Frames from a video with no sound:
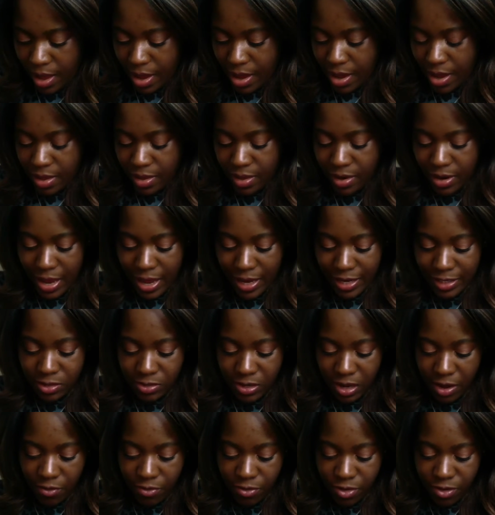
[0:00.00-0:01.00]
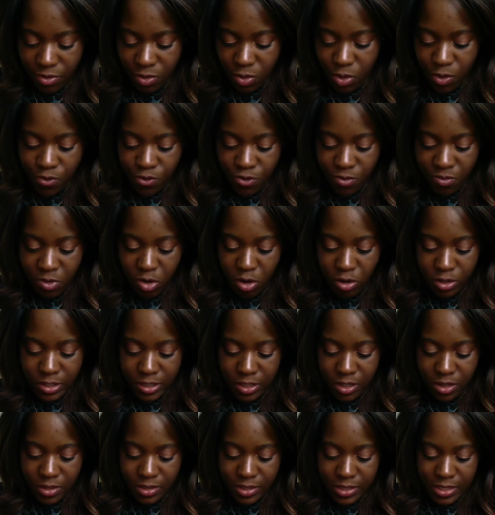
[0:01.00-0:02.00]
And next I have another one from
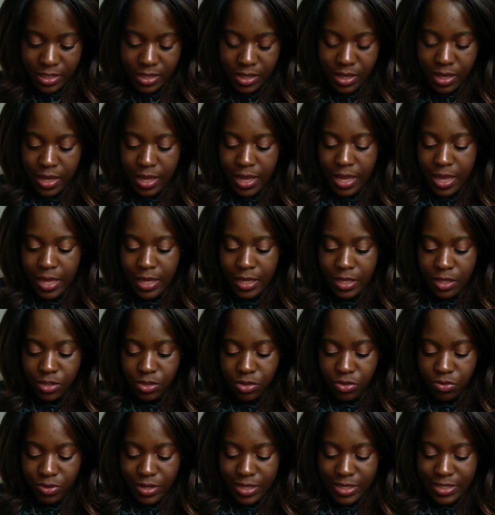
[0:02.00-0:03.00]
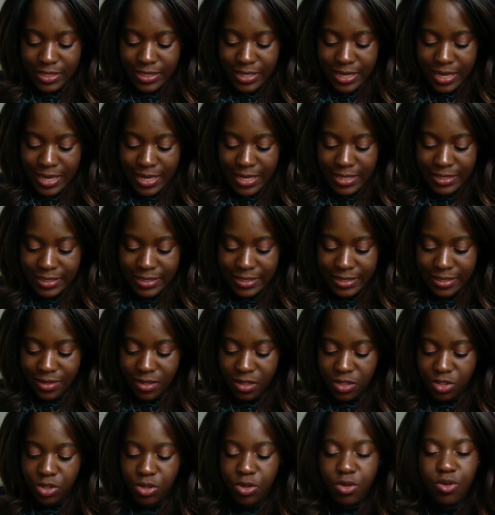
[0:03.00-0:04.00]
Lottie London. So this is
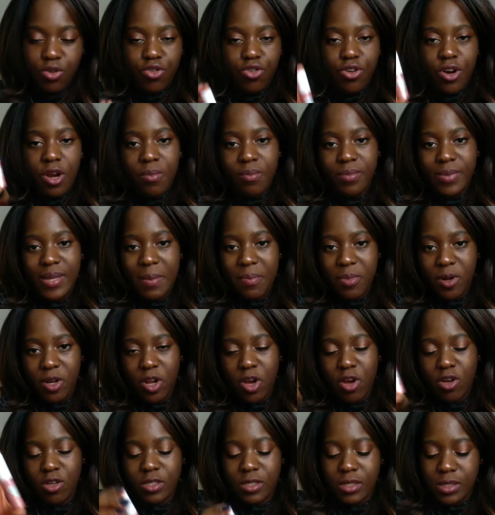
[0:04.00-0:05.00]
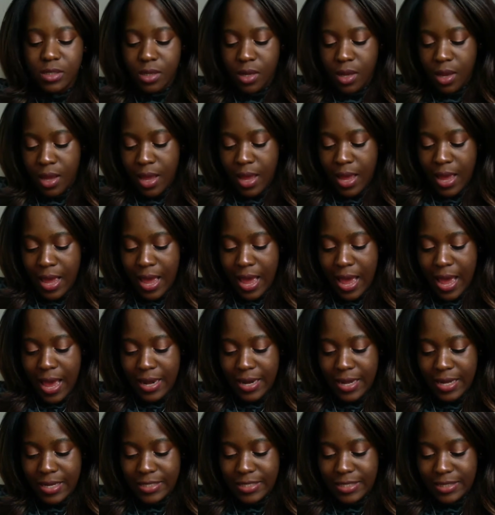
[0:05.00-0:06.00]
the Duochrome Lip Gloss,
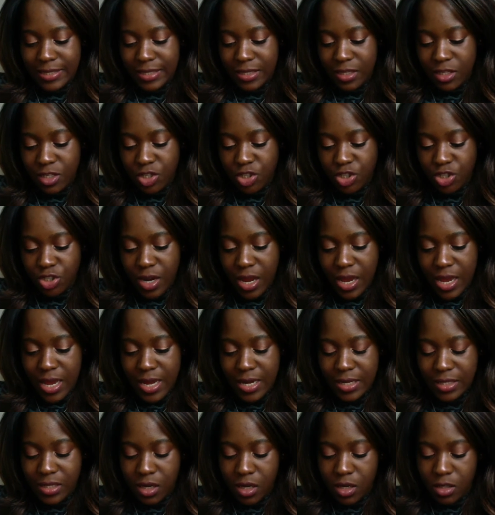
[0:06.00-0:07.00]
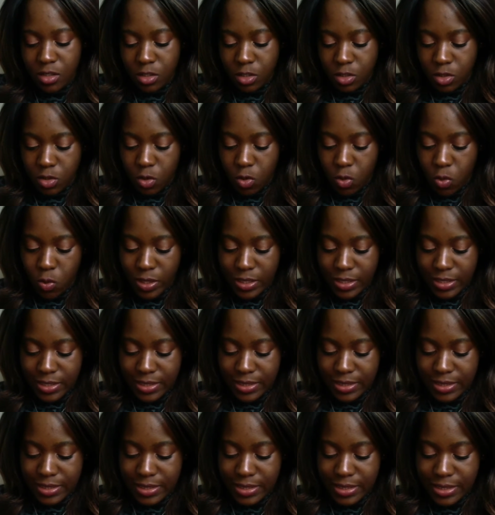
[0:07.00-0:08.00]
and it is in the shade
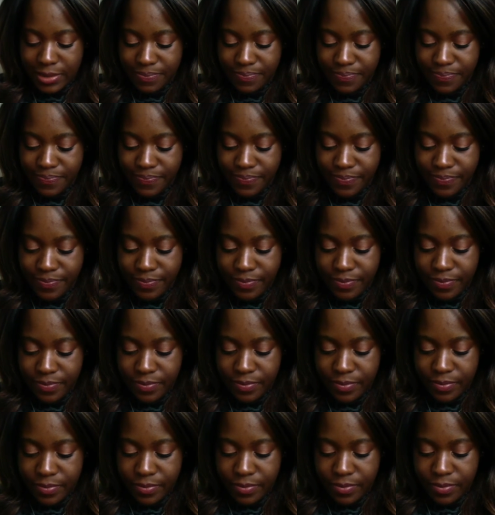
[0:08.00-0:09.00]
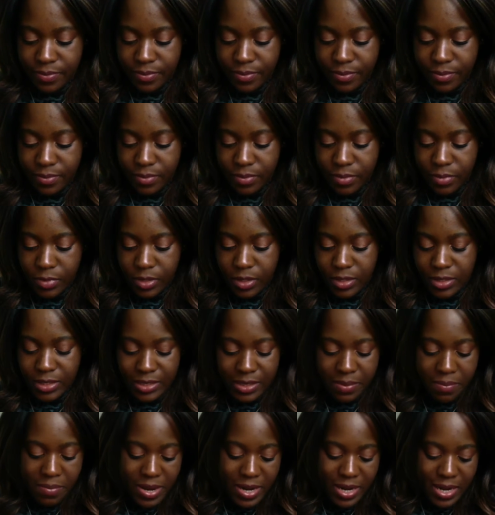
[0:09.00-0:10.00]
Twist. This
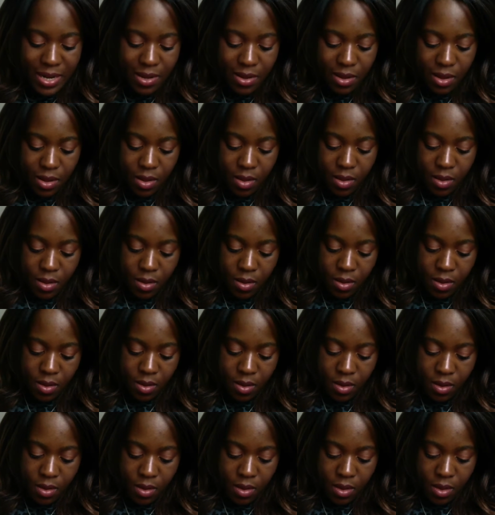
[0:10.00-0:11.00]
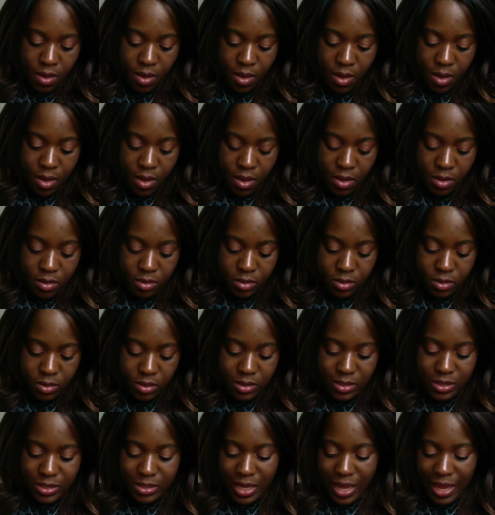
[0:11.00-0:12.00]
is a mini. So
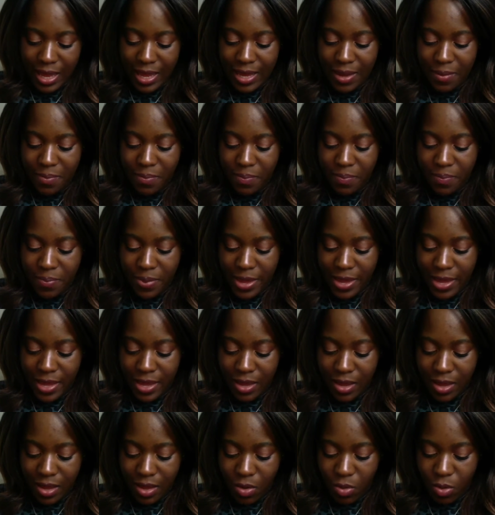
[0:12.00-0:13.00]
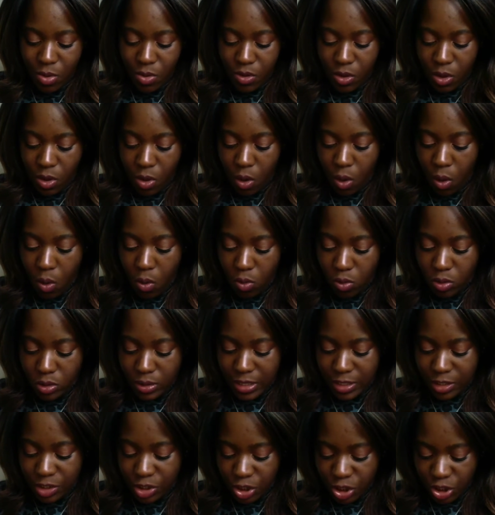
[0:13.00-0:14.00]
this is a pink with a
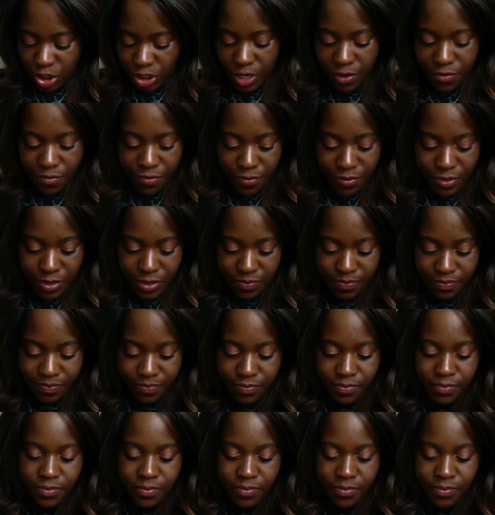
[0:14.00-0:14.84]
gold shift.